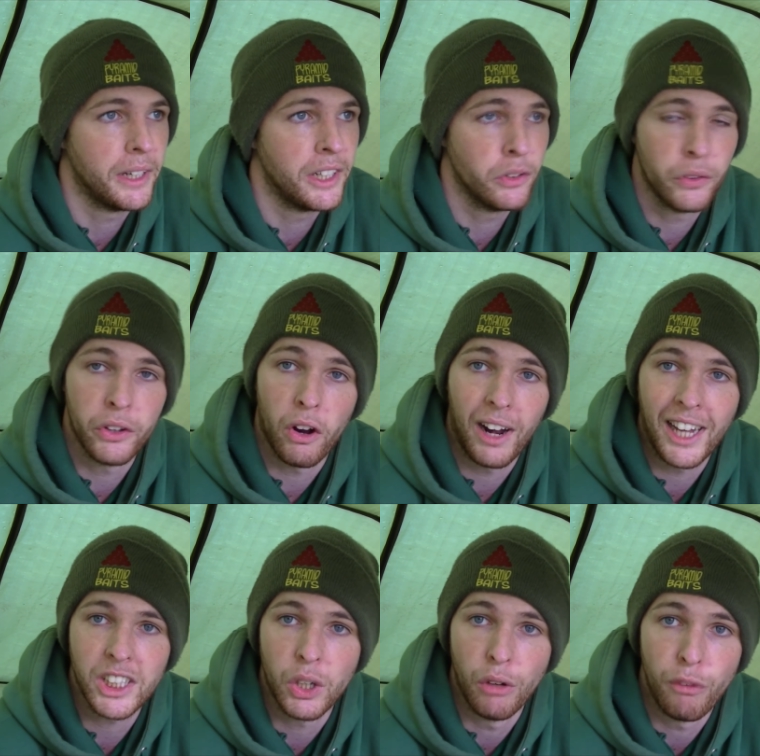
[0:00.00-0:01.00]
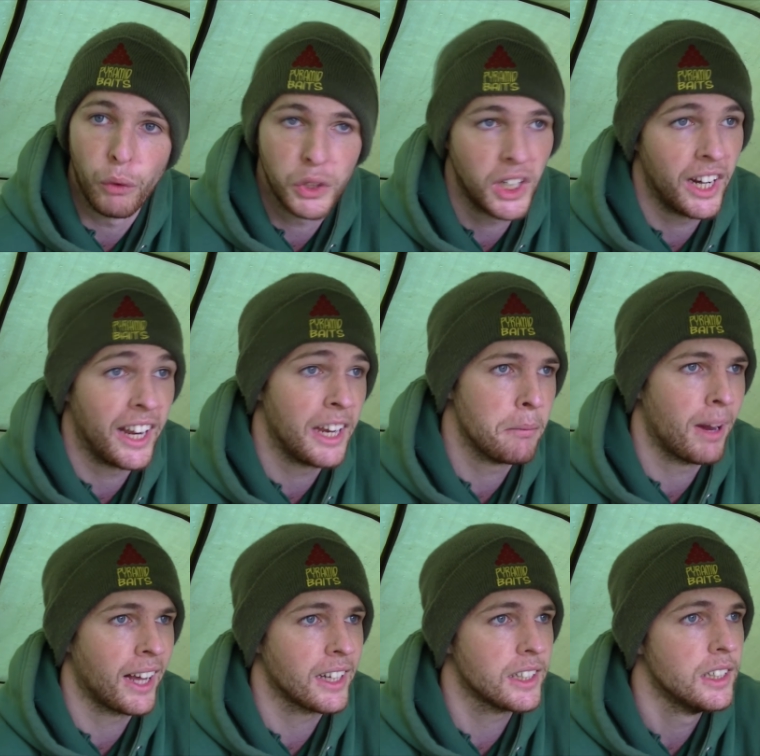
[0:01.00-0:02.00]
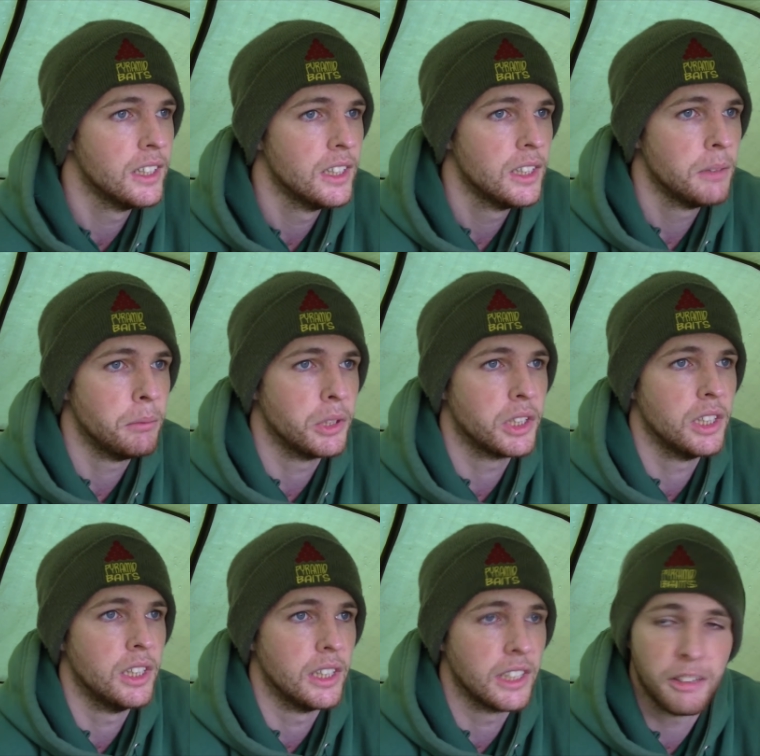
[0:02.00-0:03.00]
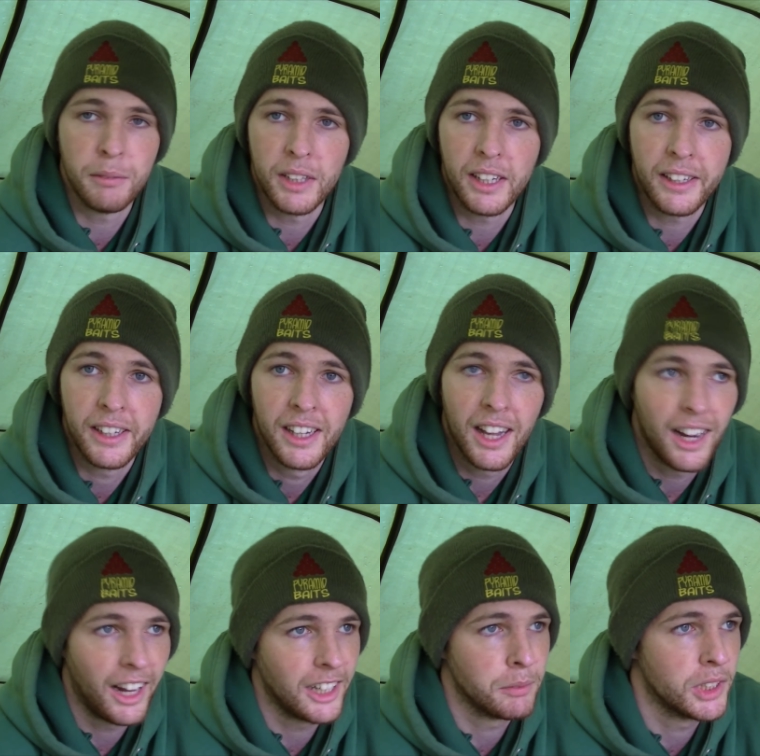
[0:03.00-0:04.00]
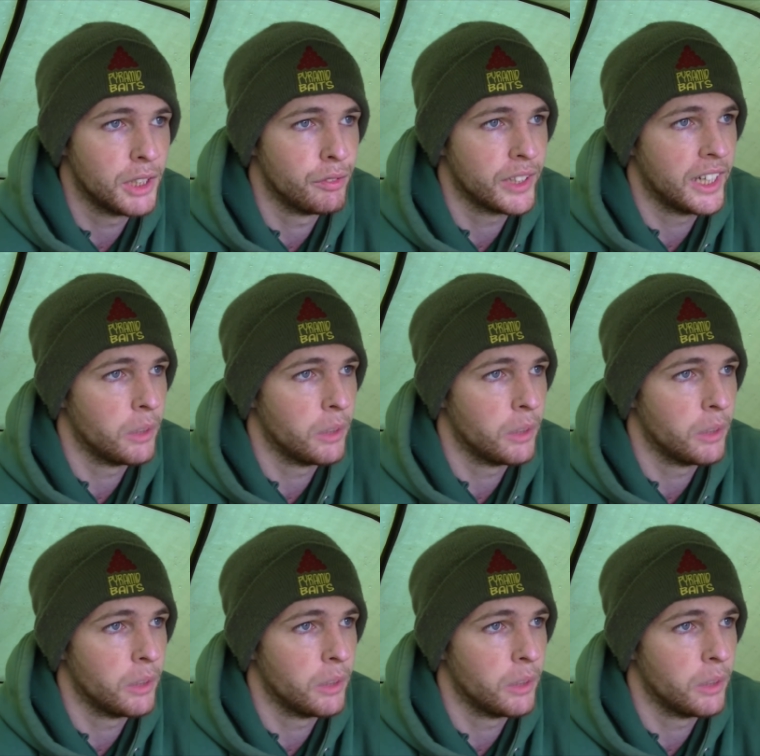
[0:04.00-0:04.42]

He'd done the night last night, unfortunately, he blanked, but it gave me the lake to myself again.